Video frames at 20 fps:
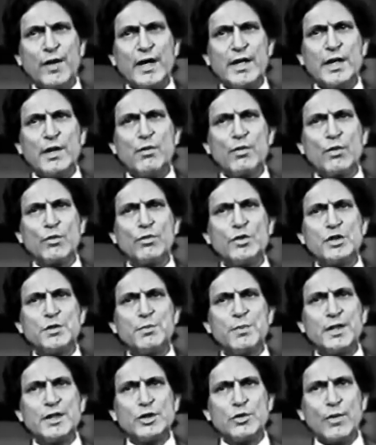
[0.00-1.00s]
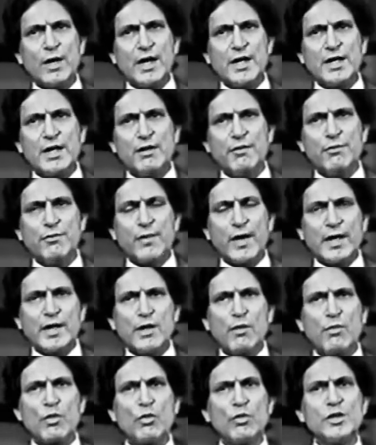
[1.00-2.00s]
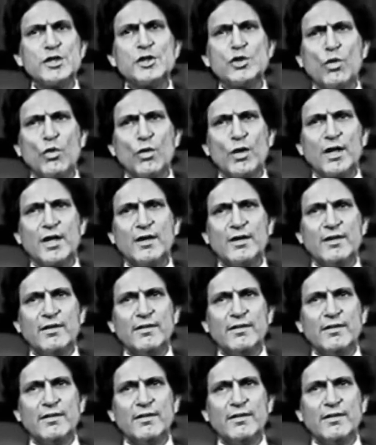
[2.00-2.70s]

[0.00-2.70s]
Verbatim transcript: find our own spirituality, find our own soul.